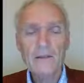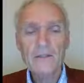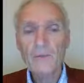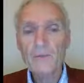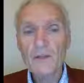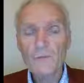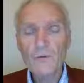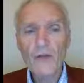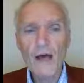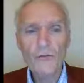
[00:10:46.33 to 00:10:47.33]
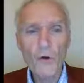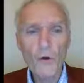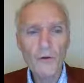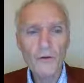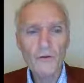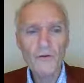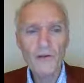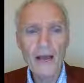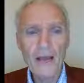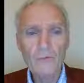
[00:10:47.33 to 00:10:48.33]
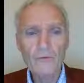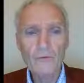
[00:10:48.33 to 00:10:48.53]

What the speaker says: something that was not known at the time.